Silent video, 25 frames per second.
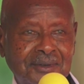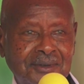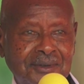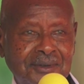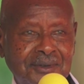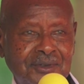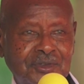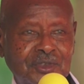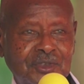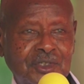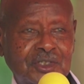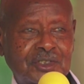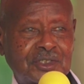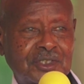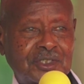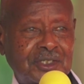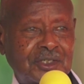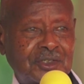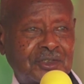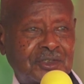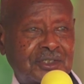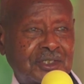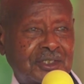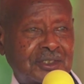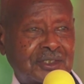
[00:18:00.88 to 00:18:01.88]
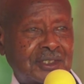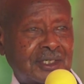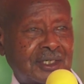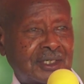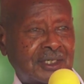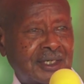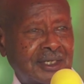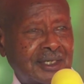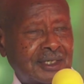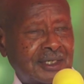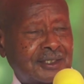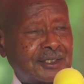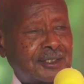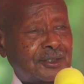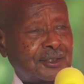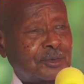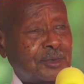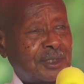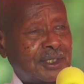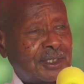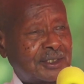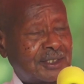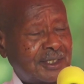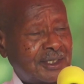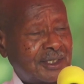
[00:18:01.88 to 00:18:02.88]
His Excellency Jakaya
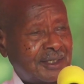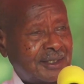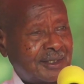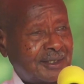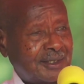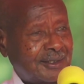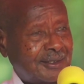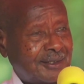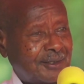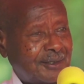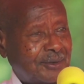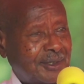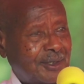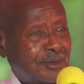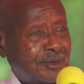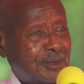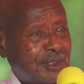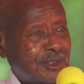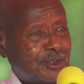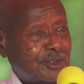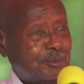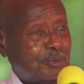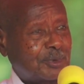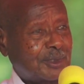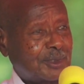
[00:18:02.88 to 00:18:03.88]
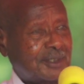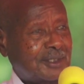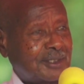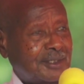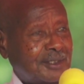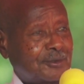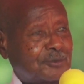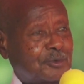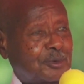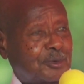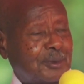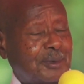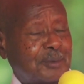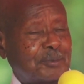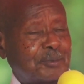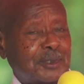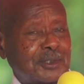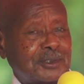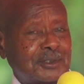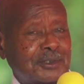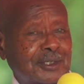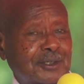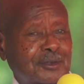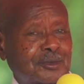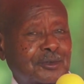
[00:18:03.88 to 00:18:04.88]
Kikwete, the one who was speaking, former
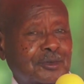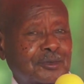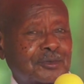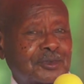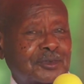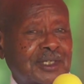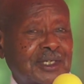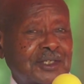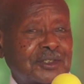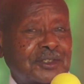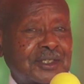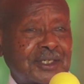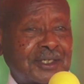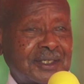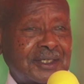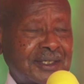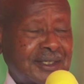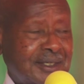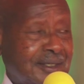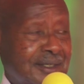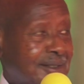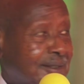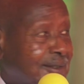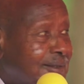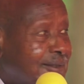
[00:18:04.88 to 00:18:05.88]
President of Tanzania.